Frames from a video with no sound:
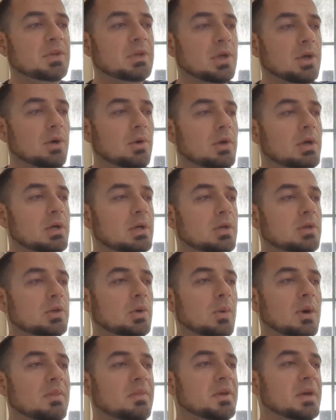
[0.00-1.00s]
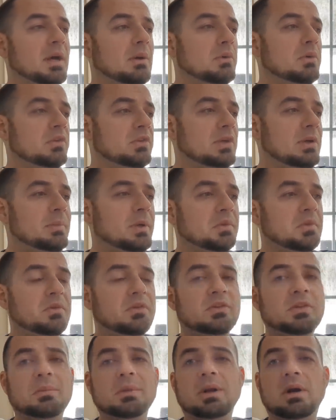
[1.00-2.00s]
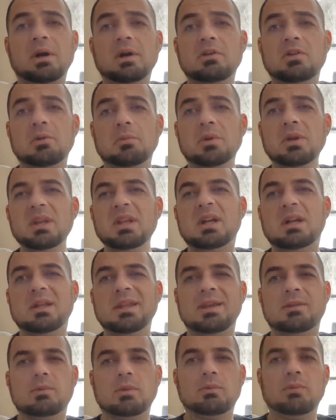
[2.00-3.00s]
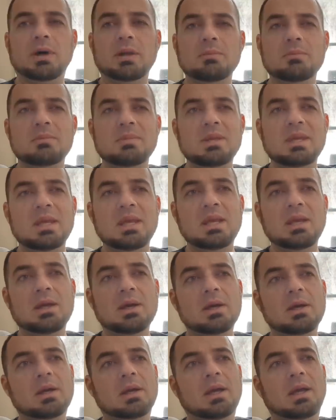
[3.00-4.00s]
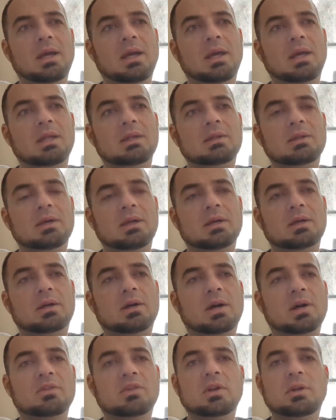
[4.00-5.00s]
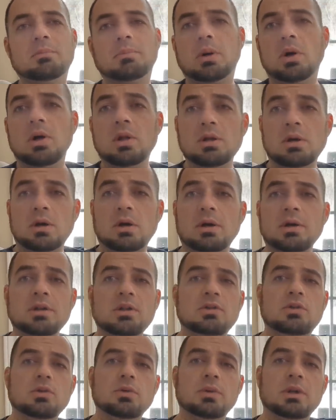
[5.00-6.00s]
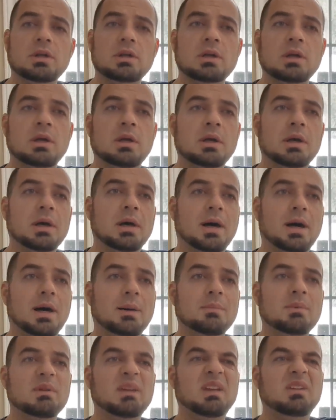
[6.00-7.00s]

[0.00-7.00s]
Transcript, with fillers: you know the one thing i will say about this seminar is it really clicked with what me and uh, carson and paul are already doing um,